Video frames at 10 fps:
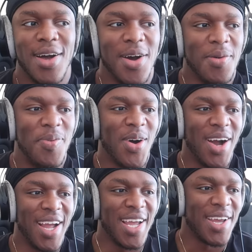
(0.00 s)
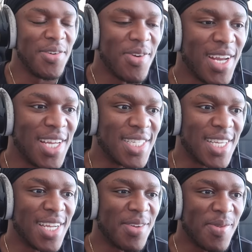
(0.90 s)
Oh boy, Reddit is
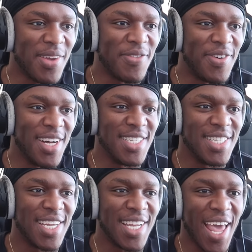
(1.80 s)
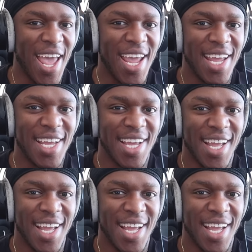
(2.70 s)
gonna be fun today.